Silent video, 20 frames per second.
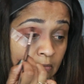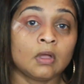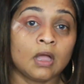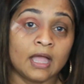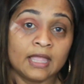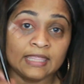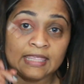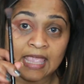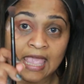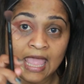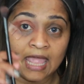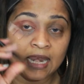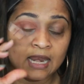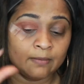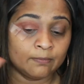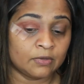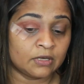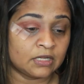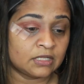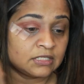Again,
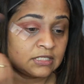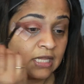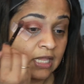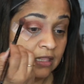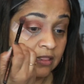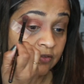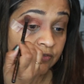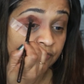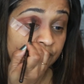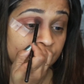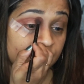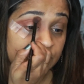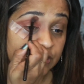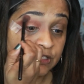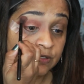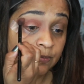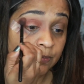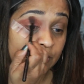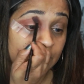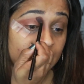I'm going to take the
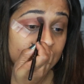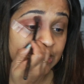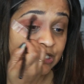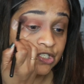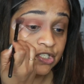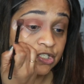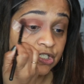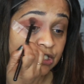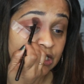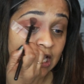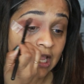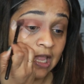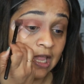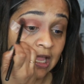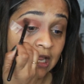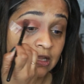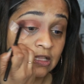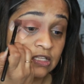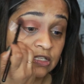first brush and